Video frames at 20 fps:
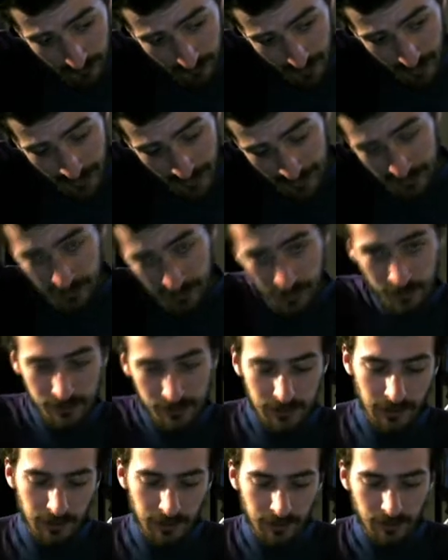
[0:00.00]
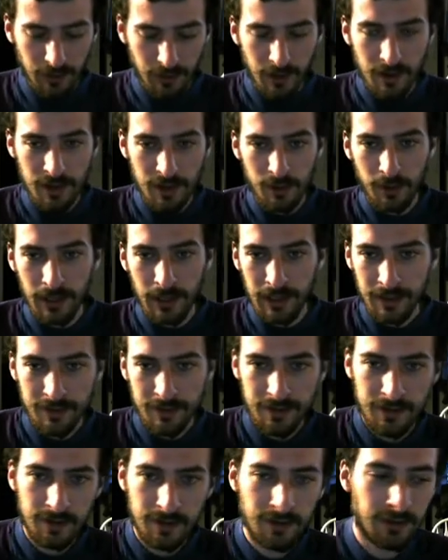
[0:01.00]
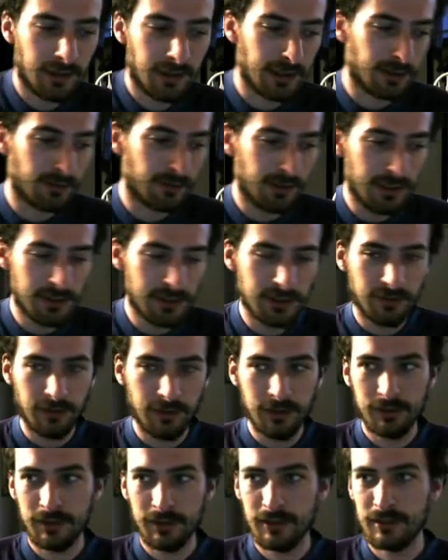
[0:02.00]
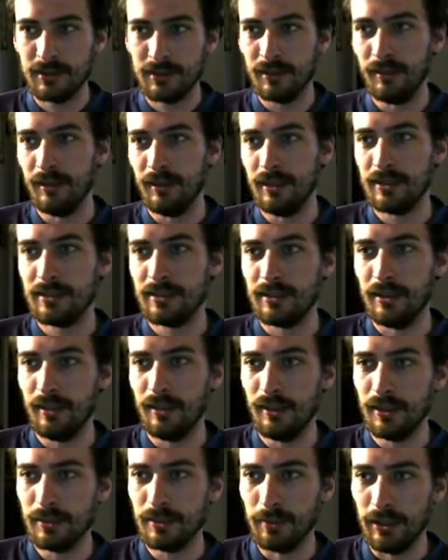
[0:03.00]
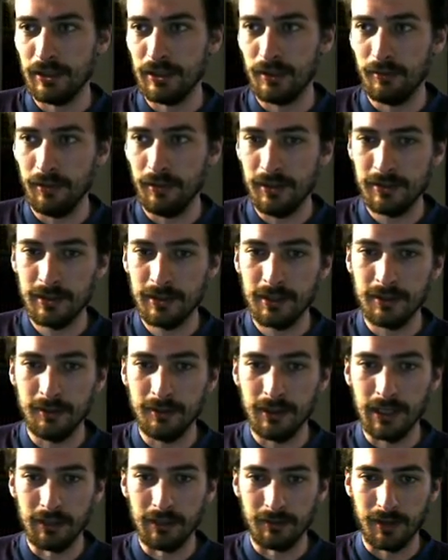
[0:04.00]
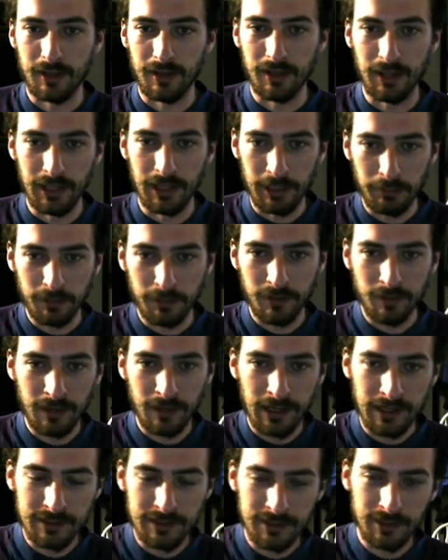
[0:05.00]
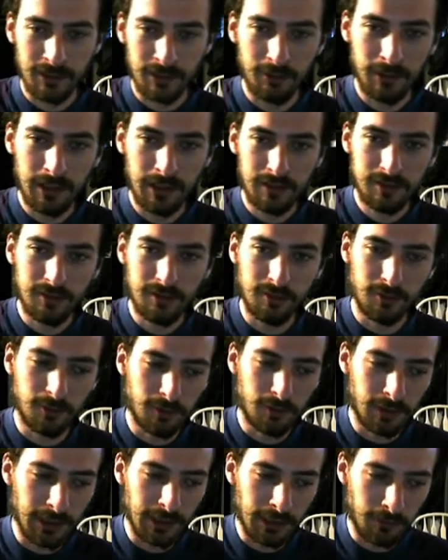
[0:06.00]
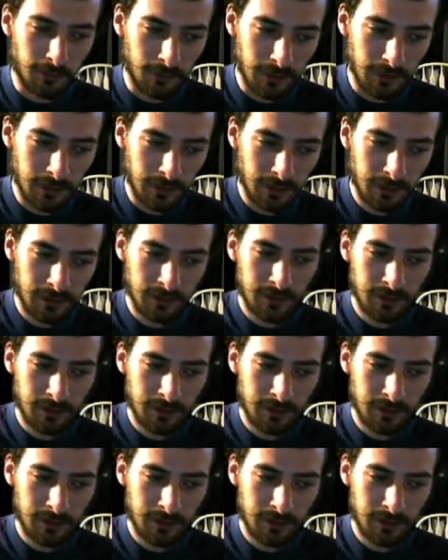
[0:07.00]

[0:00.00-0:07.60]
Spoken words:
I can use like an ROI here, like a region of interest of this spatial feature to kind of clip the raster in a way to what I want.